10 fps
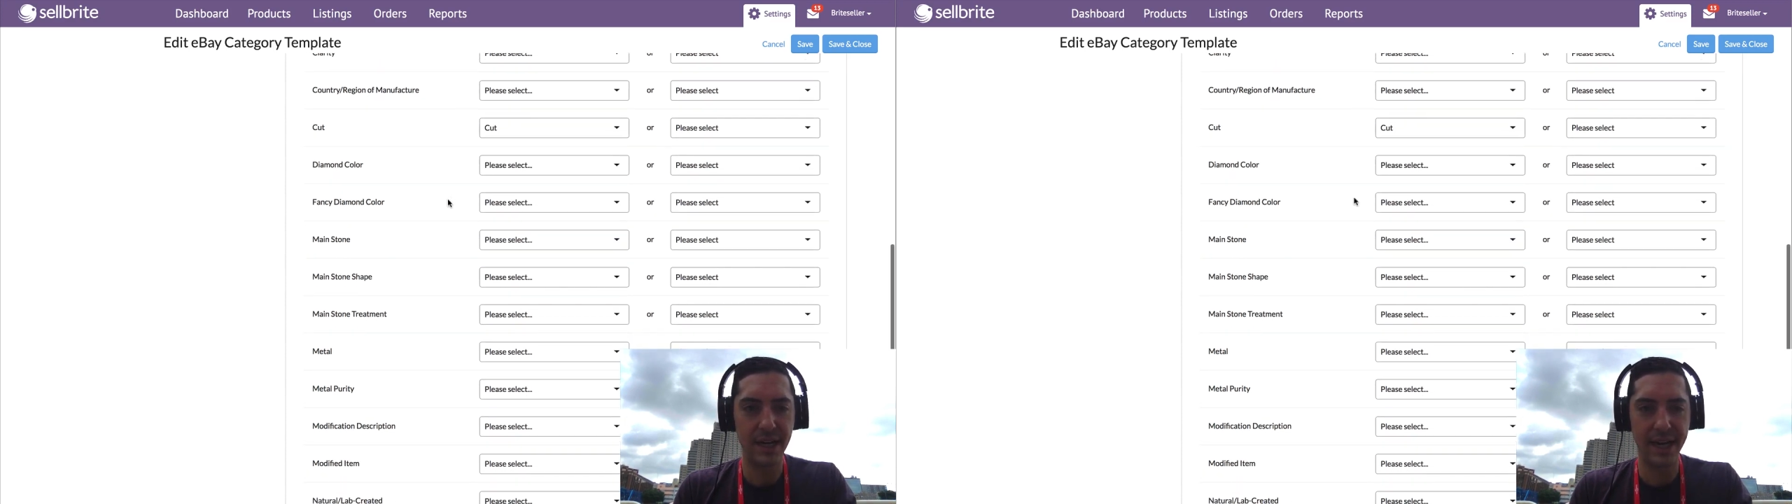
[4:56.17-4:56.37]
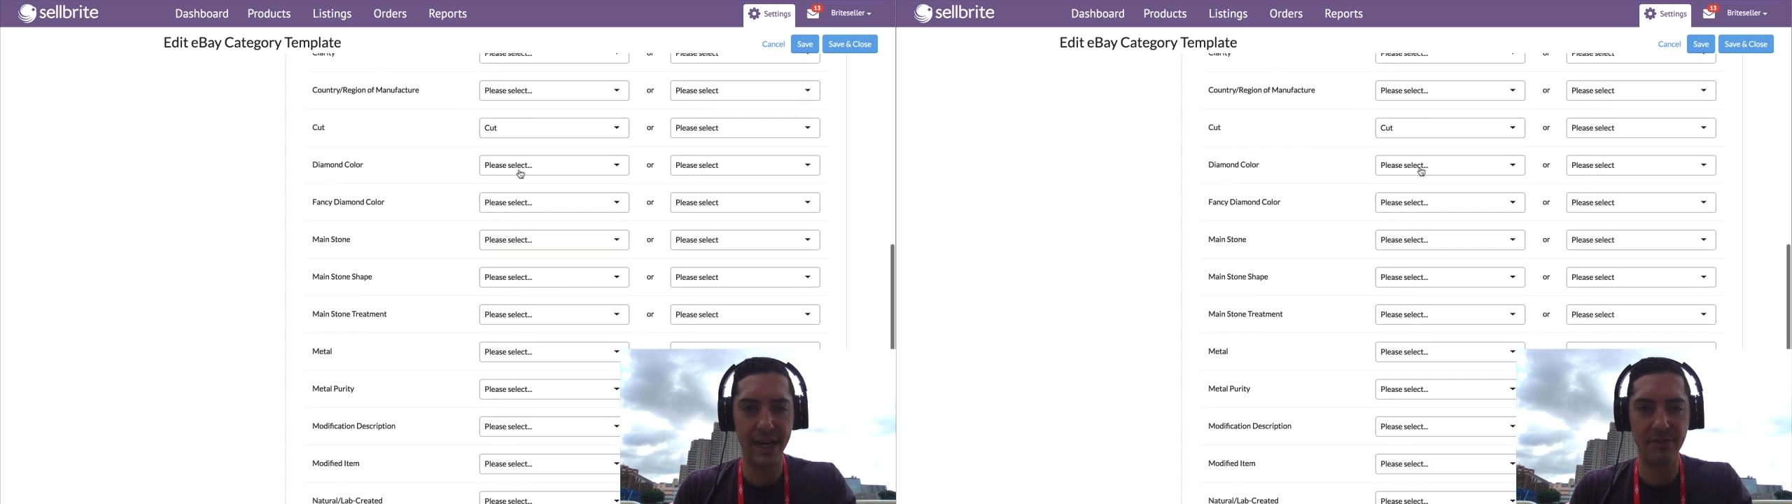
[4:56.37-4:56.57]

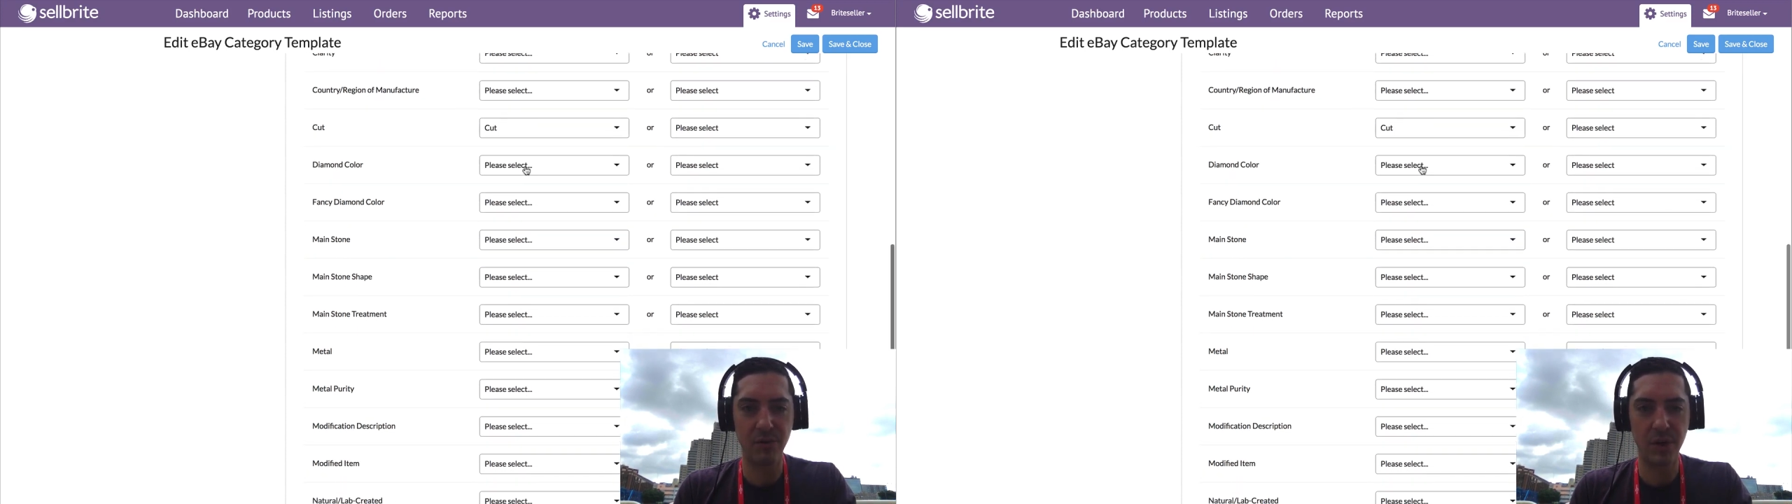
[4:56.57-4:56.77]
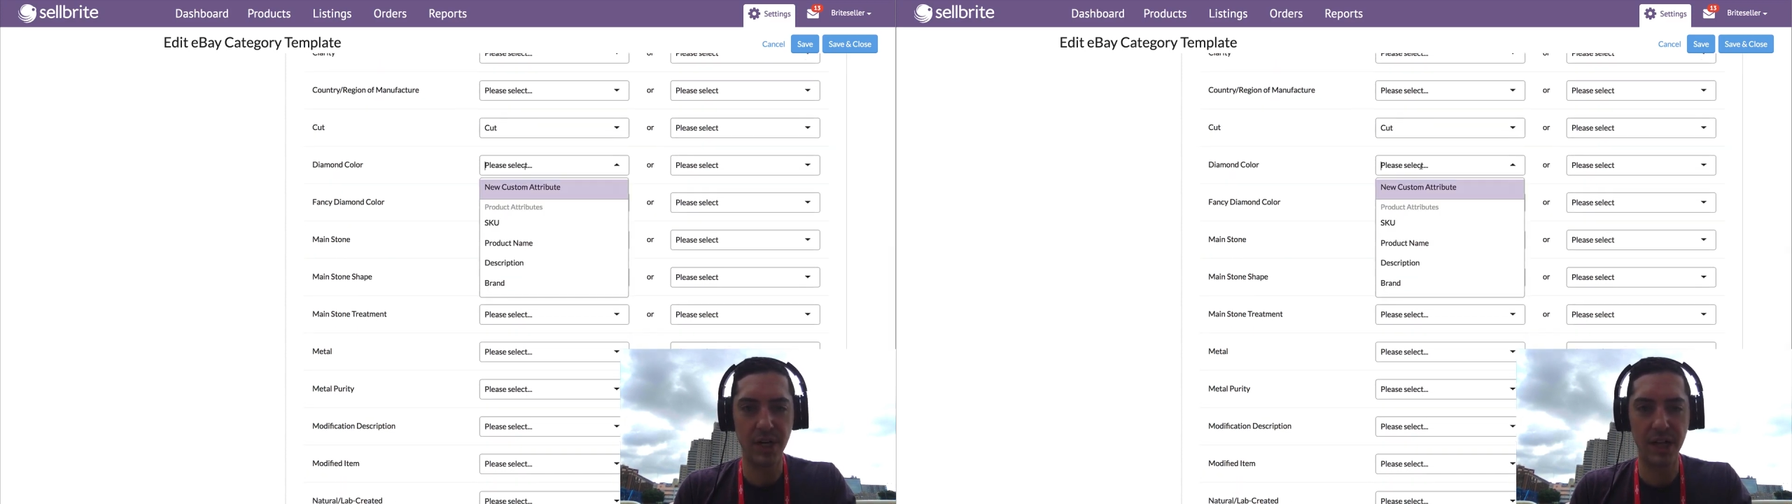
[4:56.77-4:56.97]
And
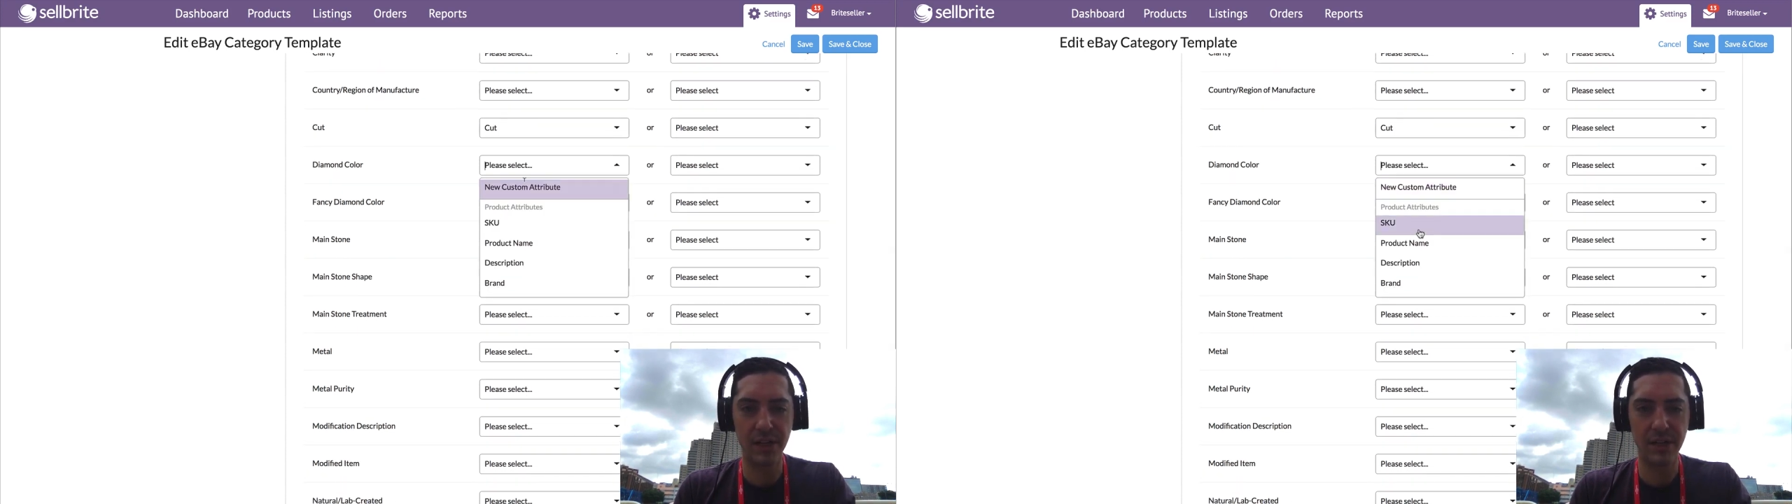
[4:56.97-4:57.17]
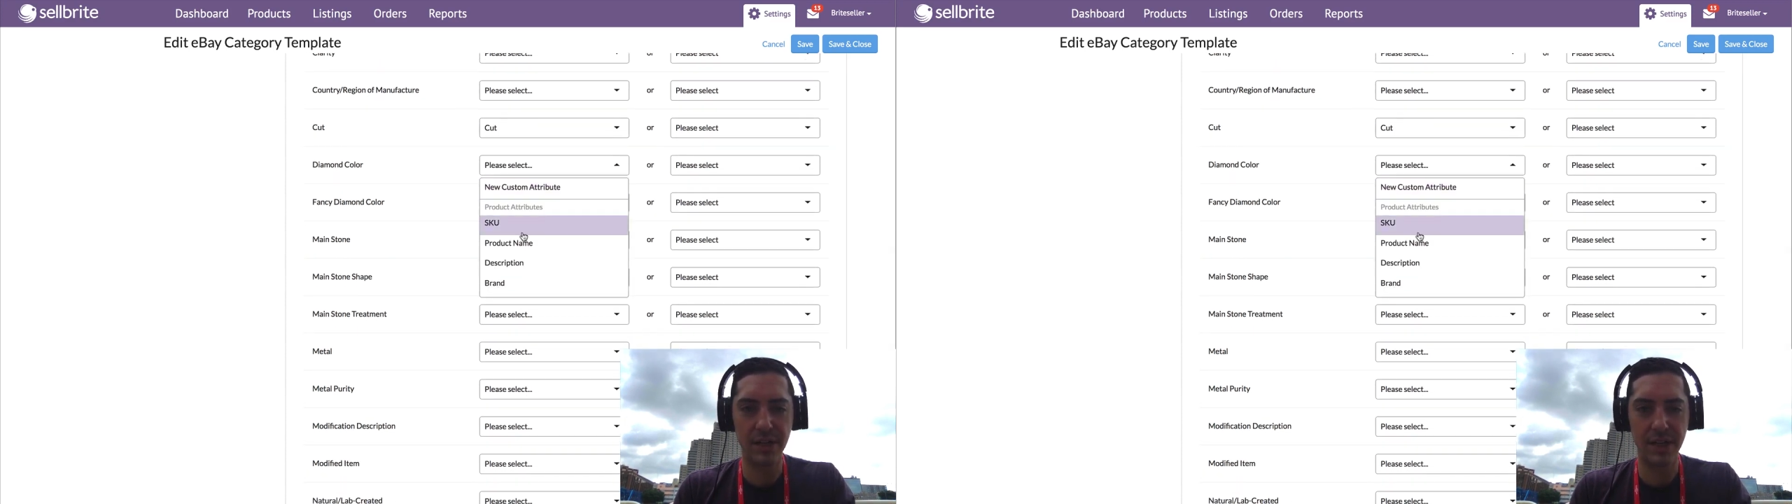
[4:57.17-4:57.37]
for
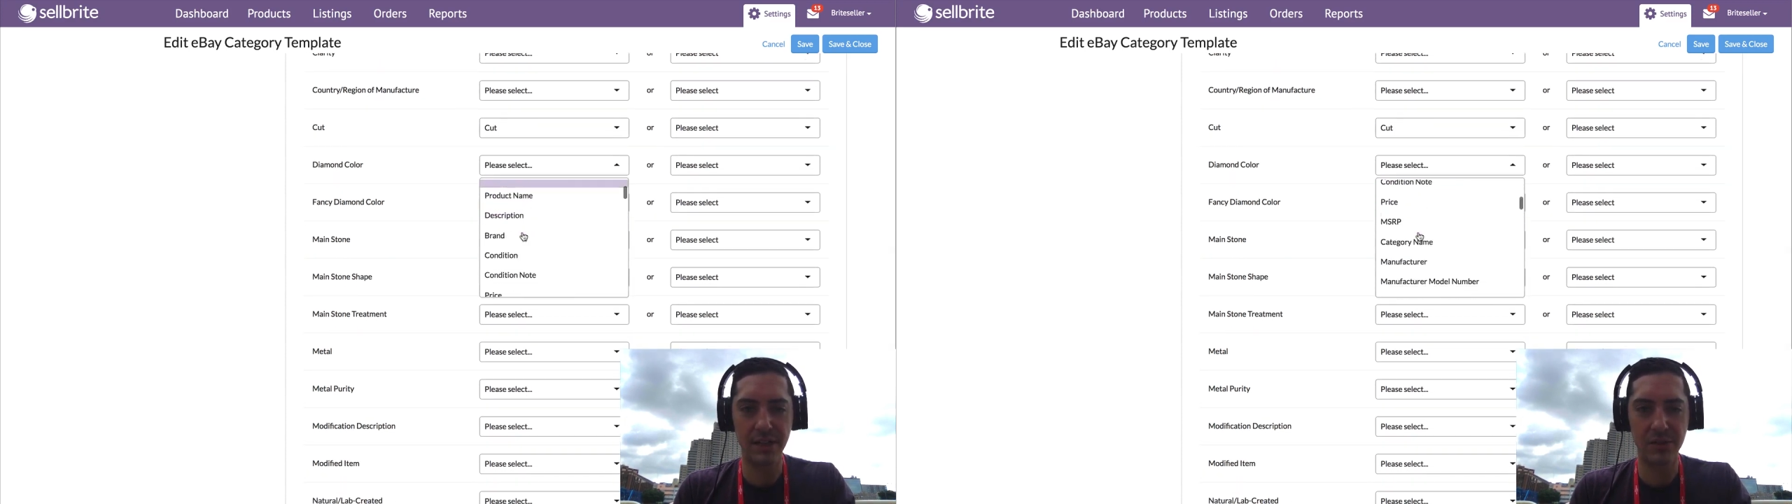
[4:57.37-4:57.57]
color, I'll